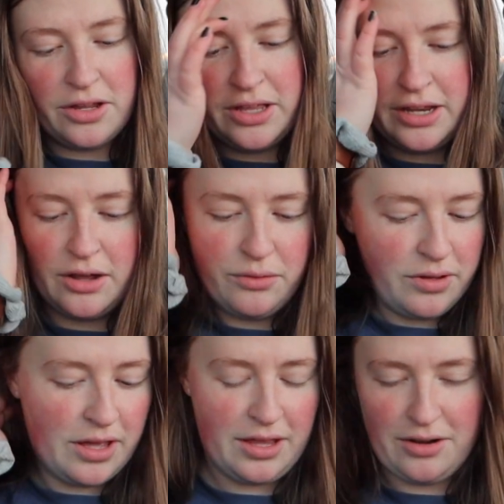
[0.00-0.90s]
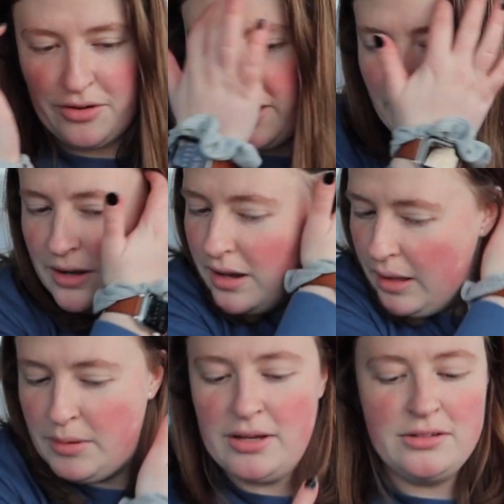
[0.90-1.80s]
you getting out yet or not?
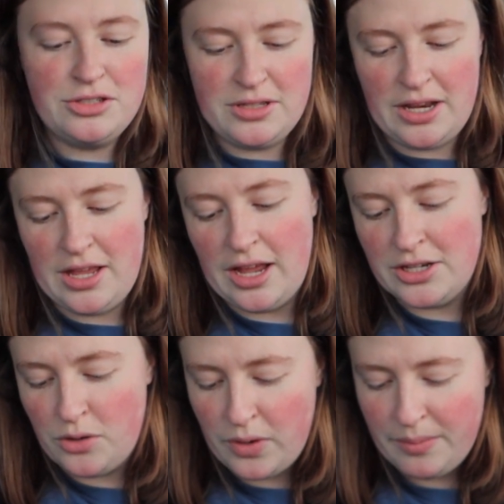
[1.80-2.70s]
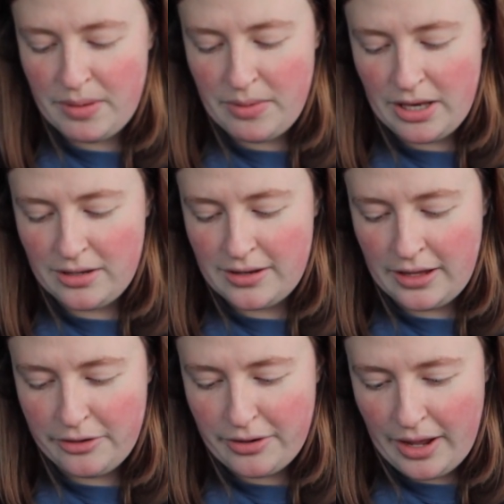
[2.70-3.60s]
I mean, just kidding. I don't want to be mean.
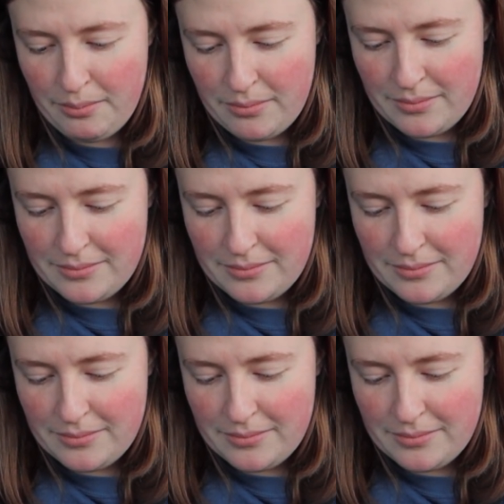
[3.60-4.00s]
Take your time.